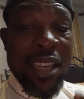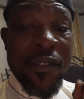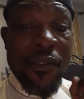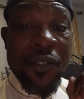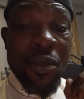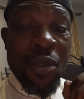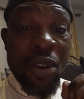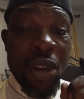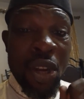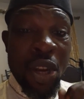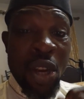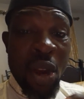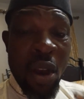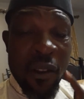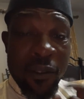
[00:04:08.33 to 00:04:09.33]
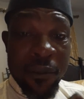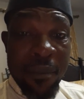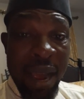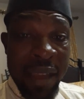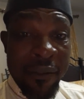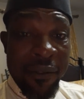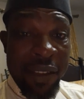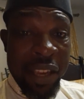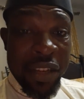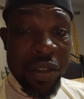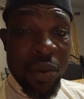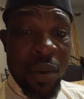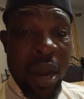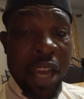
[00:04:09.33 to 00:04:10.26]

If you love my video